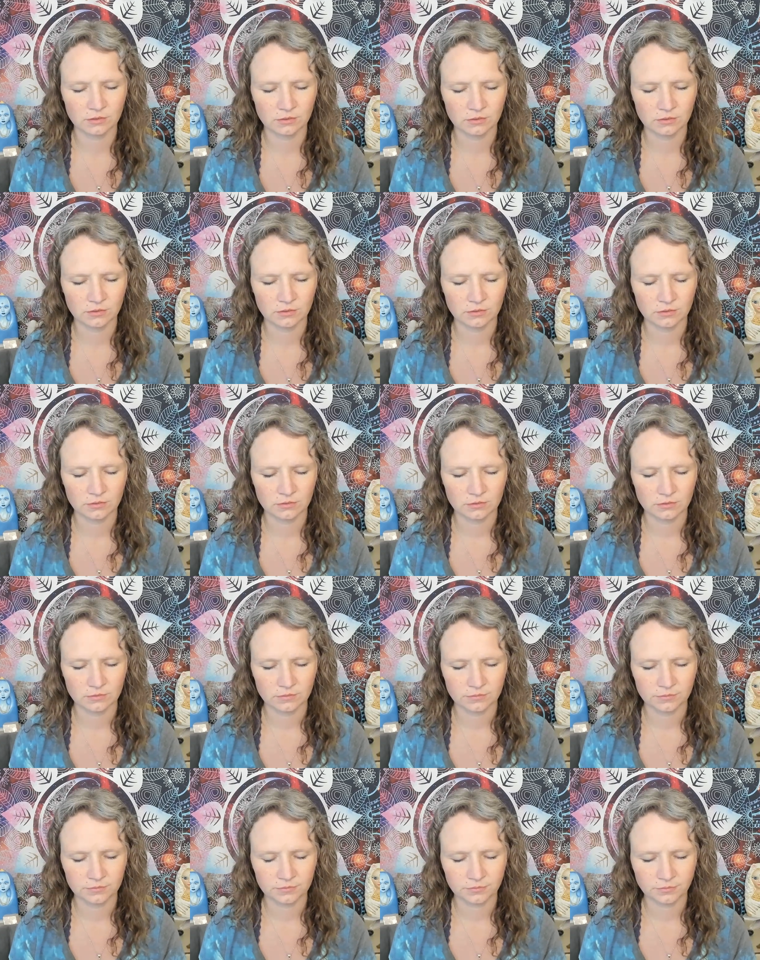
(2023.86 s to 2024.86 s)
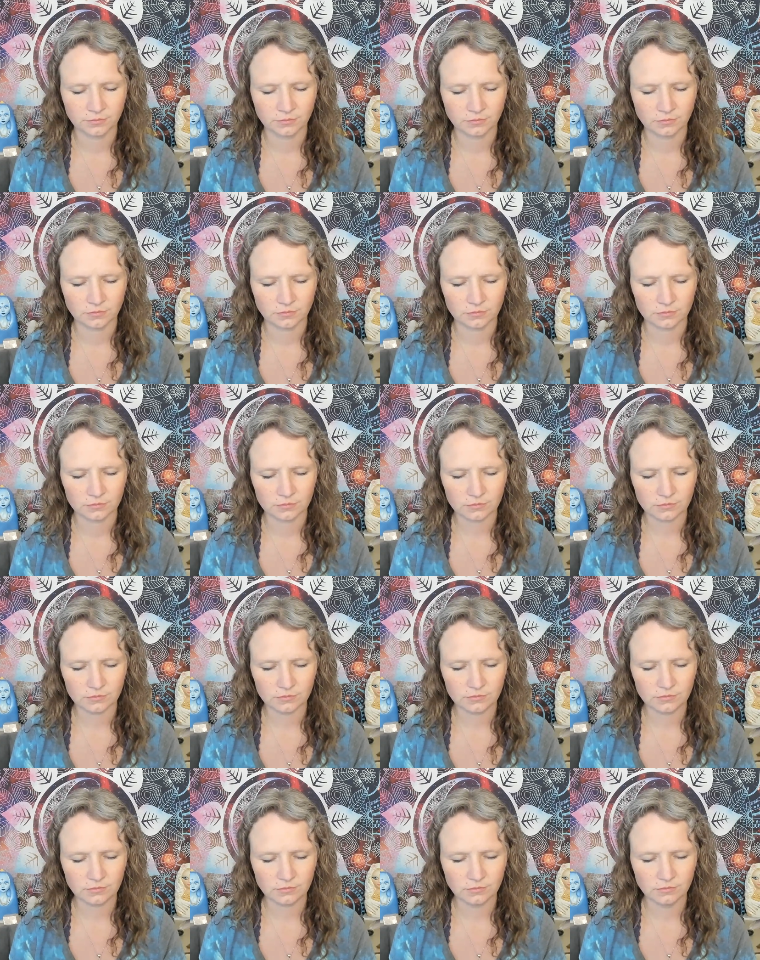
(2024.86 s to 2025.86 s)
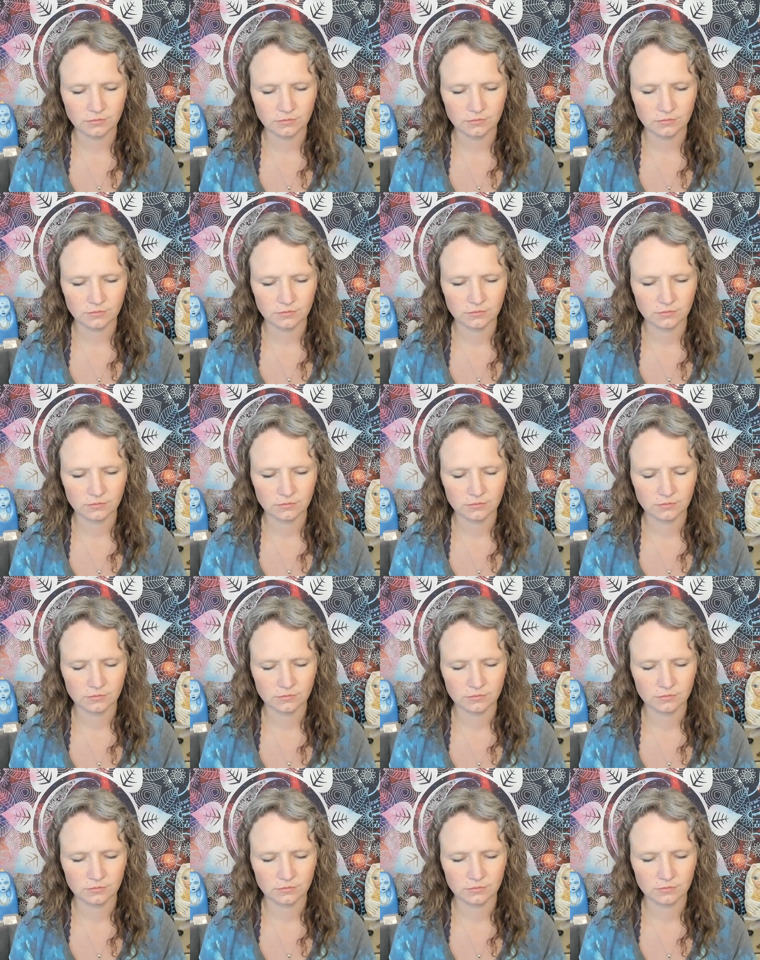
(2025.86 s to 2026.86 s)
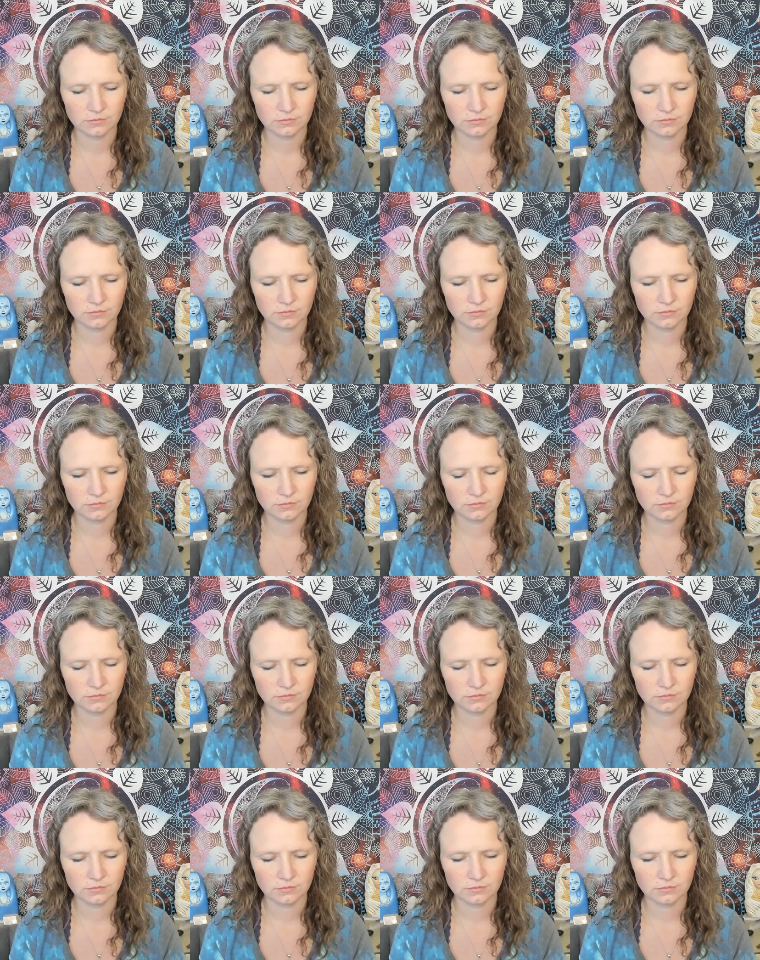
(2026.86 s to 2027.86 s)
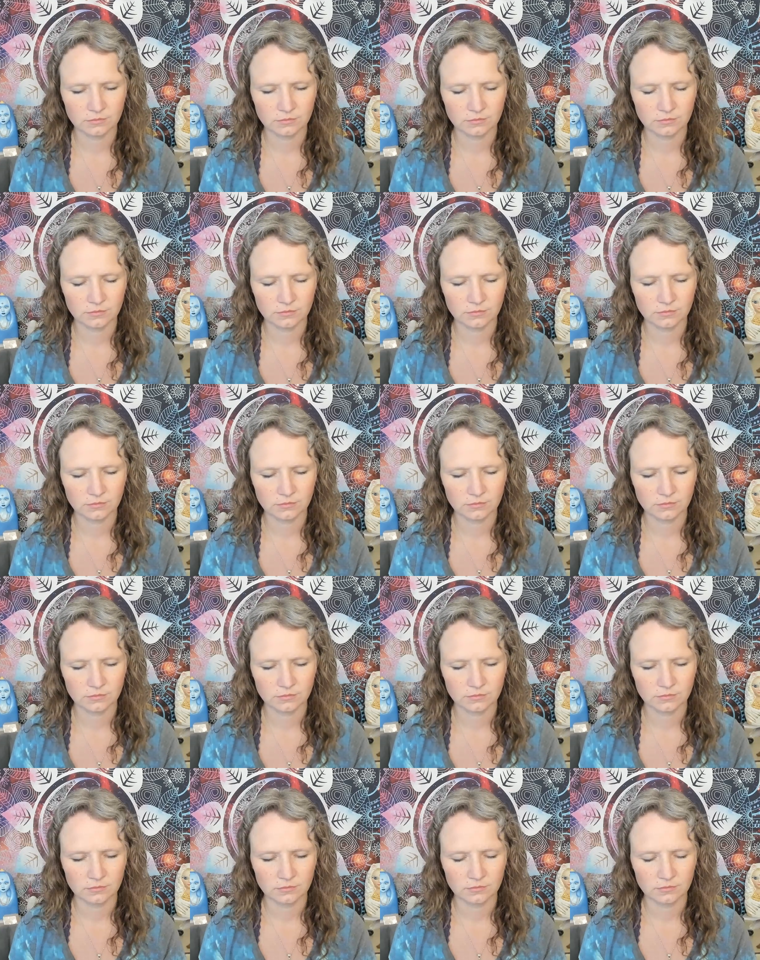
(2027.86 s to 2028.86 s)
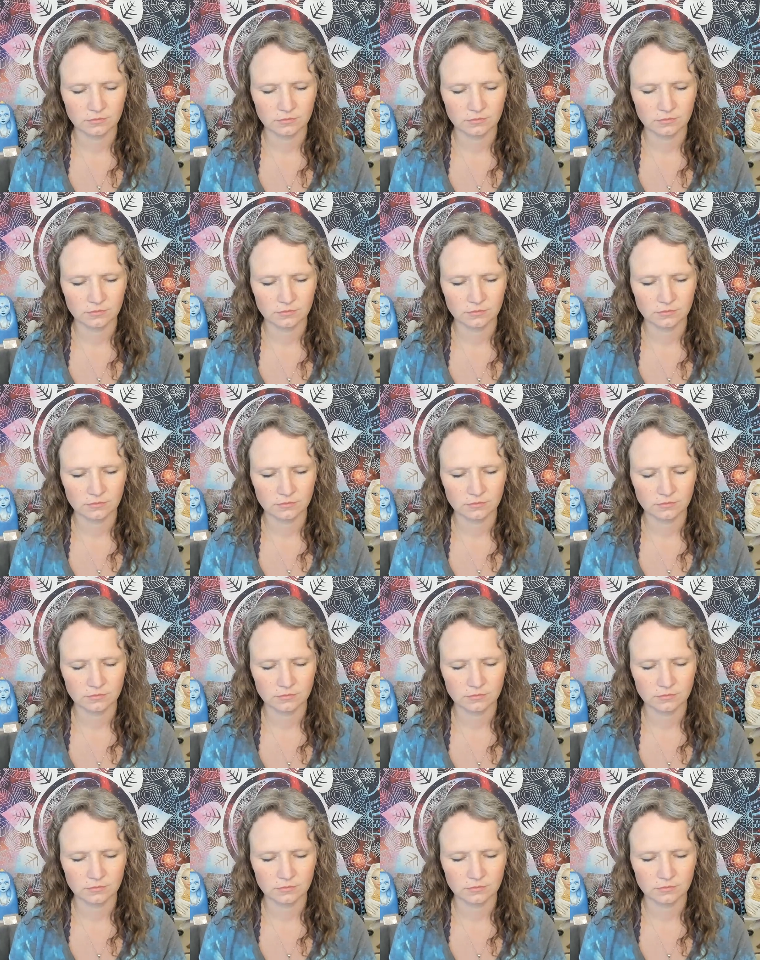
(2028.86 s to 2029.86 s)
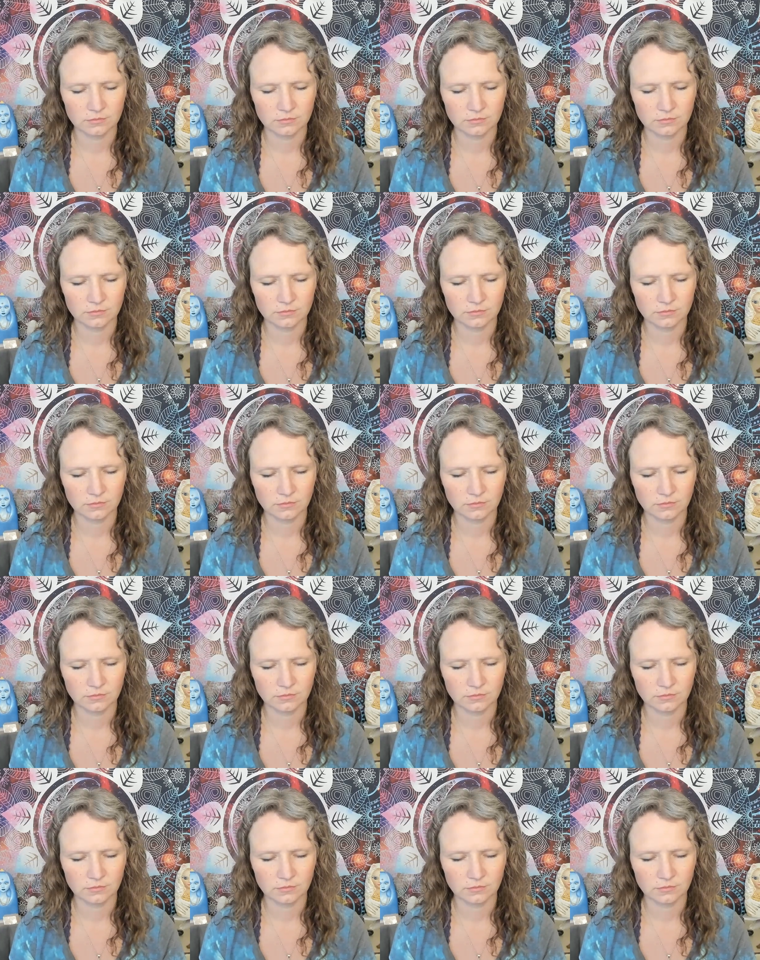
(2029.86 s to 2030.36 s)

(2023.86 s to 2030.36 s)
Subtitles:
Nothing is said.